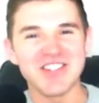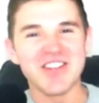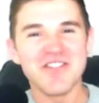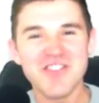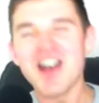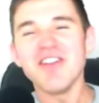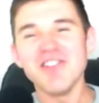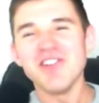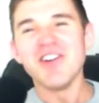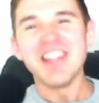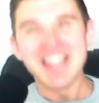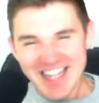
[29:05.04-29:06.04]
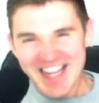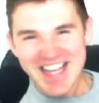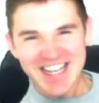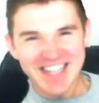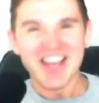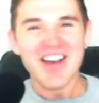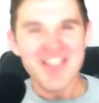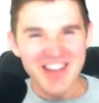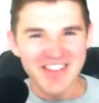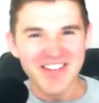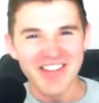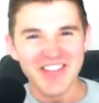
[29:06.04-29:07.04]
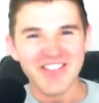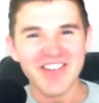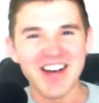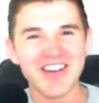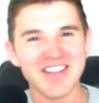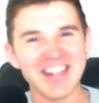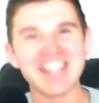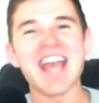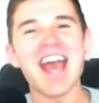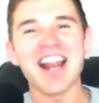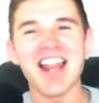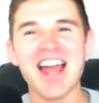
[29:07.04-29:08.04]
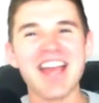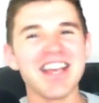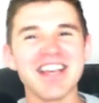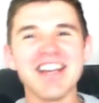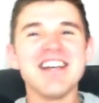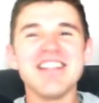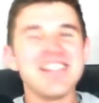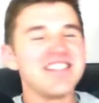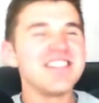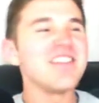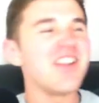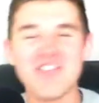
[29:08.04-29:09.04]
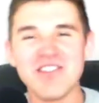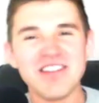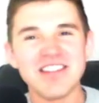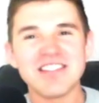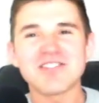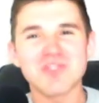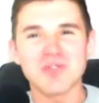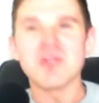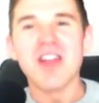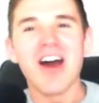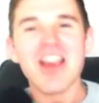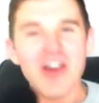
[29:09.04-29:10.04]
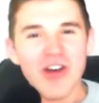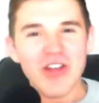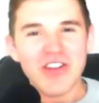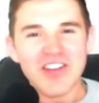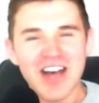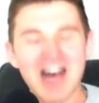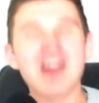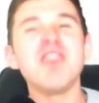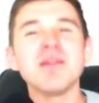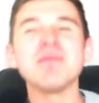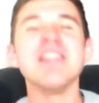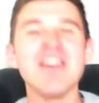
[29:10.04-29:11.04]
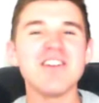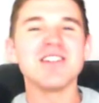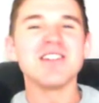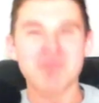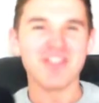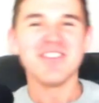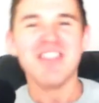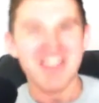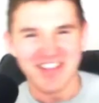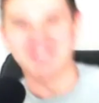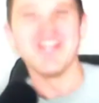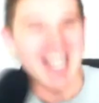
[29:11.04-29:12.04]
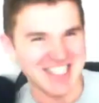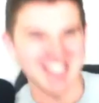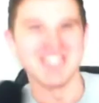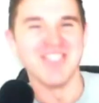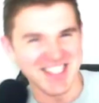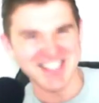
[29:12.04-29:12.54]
If you ever want to go anywhere in the world and get screw a knighthood, I want to be known as Pontifex Maximus.